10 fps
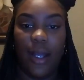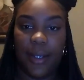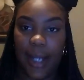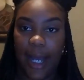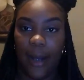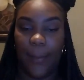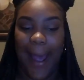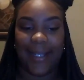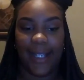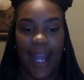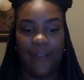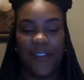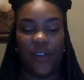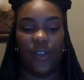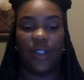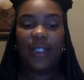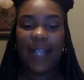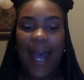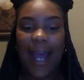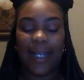Now back to alveolar
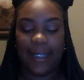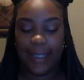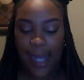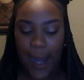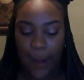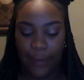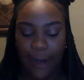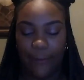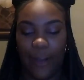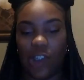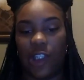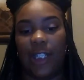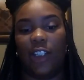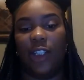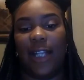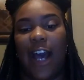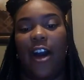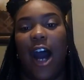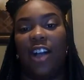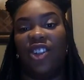sacs. Their function is to allow
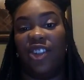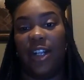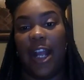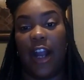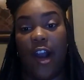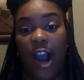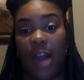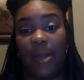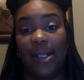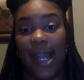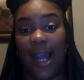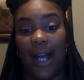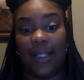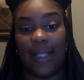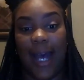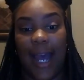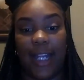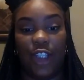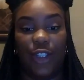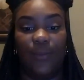oxygen and carbon
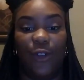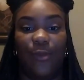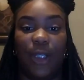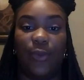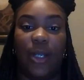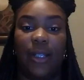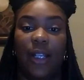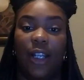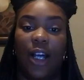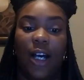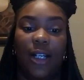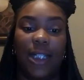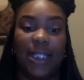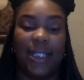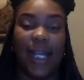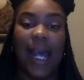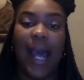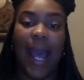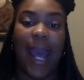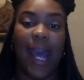dioxide to move between the lungs
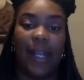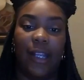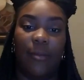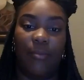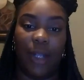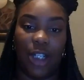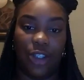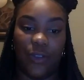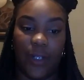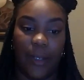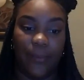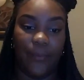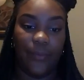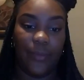and the bloodstream.